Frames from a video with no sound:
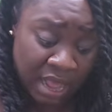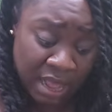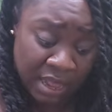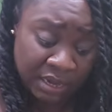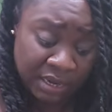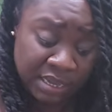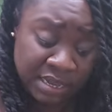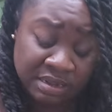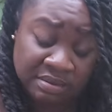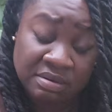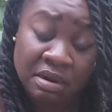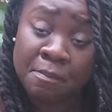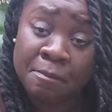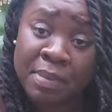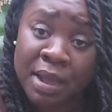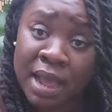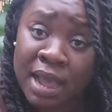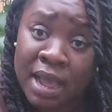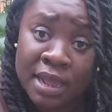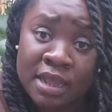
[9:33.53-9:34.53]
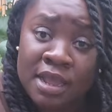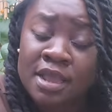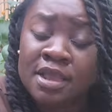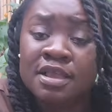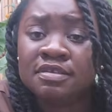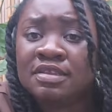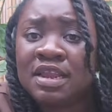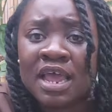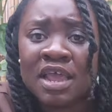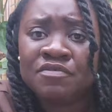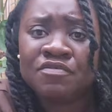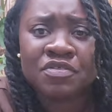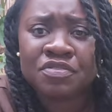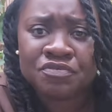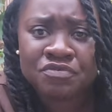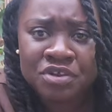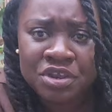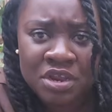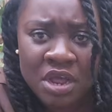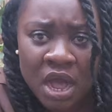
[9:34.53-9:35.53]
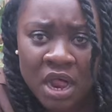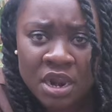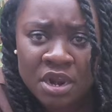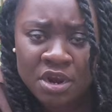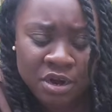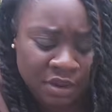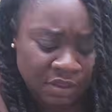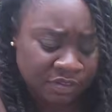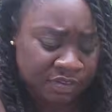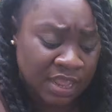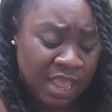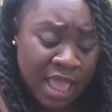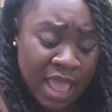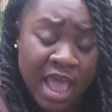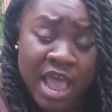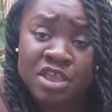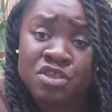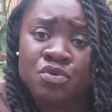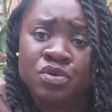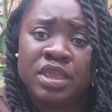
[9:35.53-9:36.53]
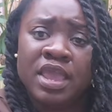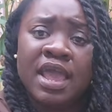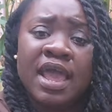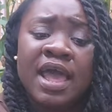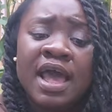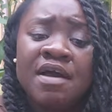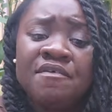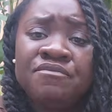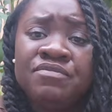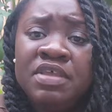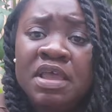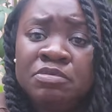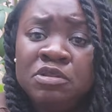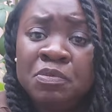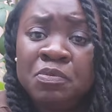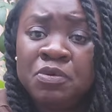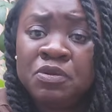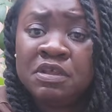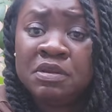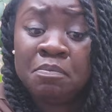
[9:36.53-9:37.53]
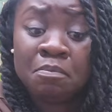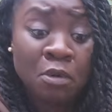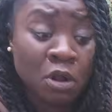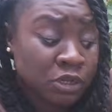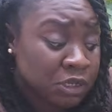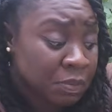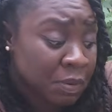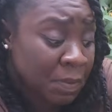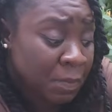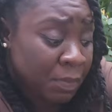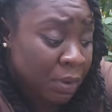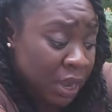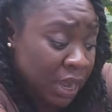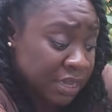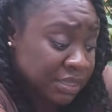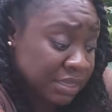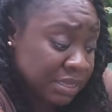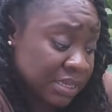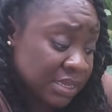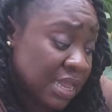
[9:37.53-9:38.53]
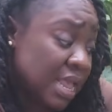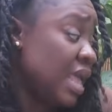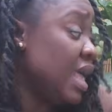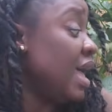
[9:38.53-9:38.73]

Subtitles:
liter bag, is like for $3, and you can have them to put in multiple pots,